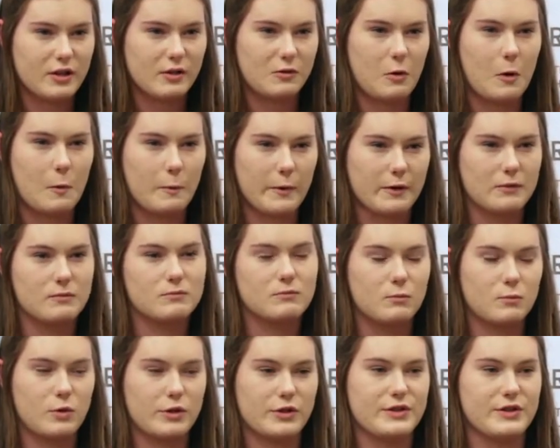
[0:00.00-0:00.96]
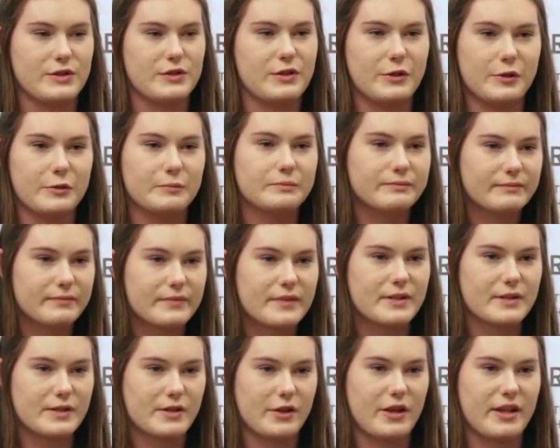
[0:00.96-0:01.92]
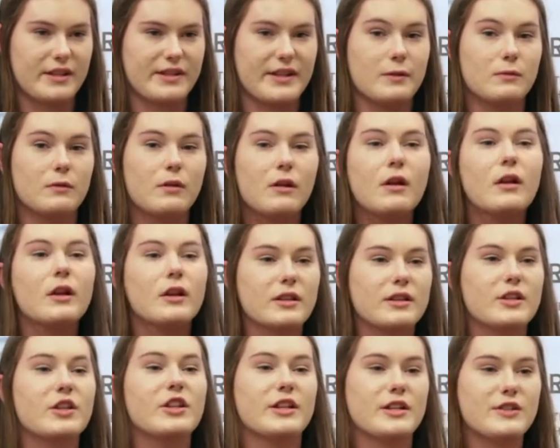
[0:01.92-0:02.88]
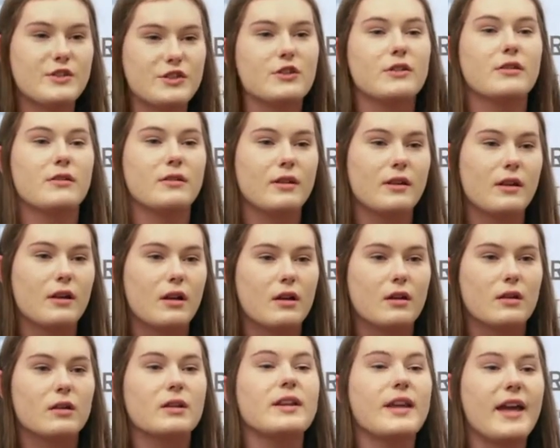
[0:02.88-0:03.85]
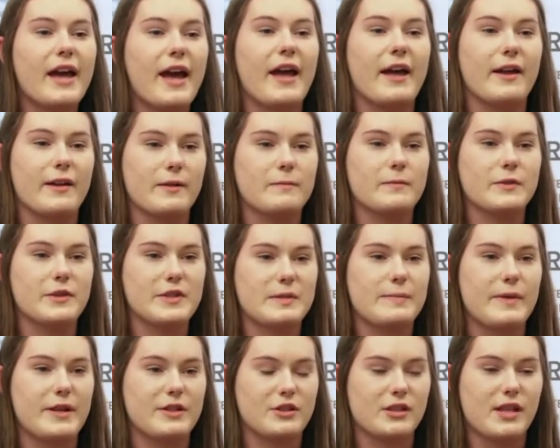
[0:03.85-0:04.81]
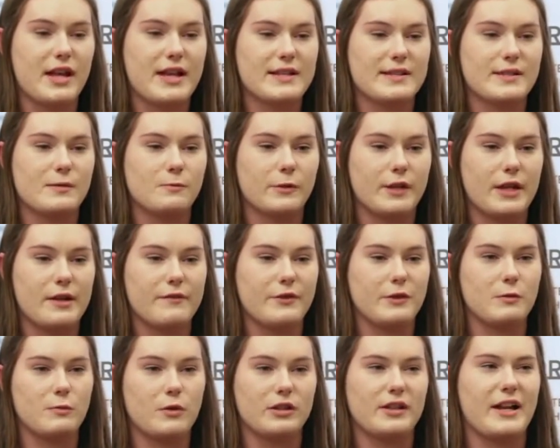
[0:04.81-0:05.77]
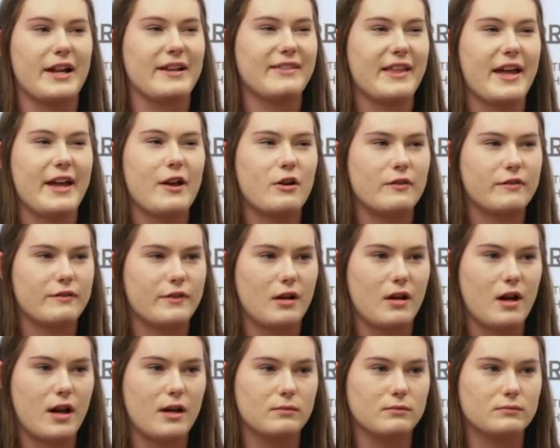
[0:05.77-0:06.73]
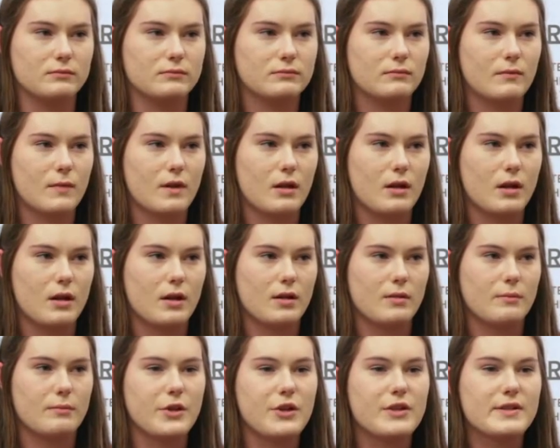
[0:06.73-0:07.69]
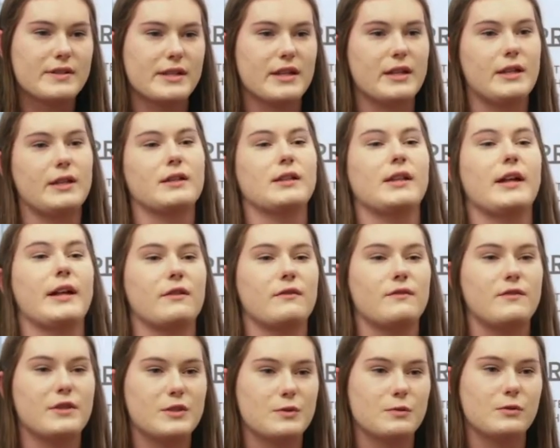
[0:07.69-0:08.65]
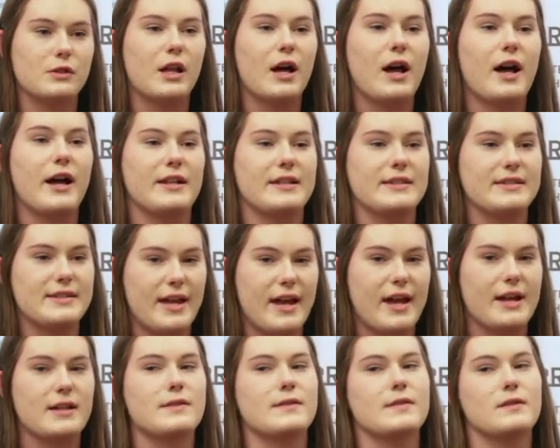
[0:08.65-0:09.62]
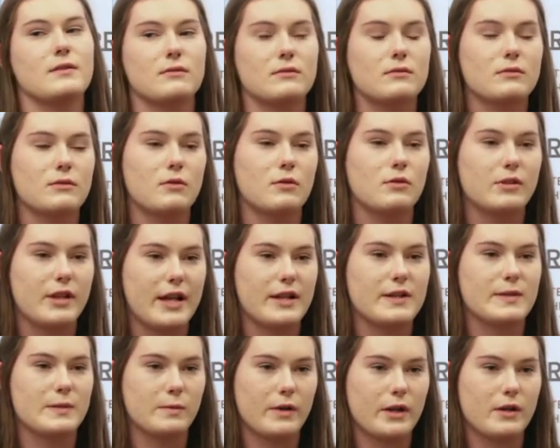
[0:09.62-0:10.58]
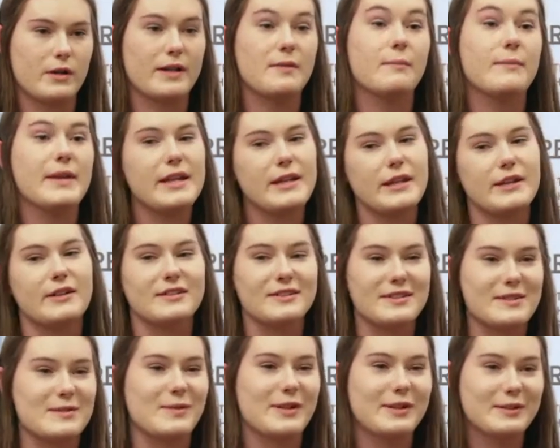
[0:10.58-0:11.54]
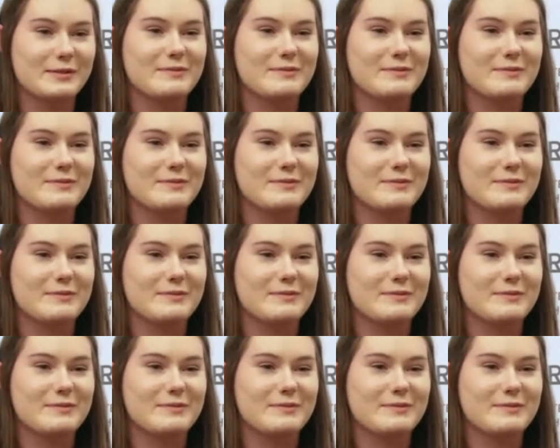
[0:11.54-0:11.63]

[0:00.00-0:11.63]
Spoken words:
what we want to do. So, and then you can specialise in art things. You specialise in whatever you want. Like they offer music and visual art and dance and all that as well, and media as well.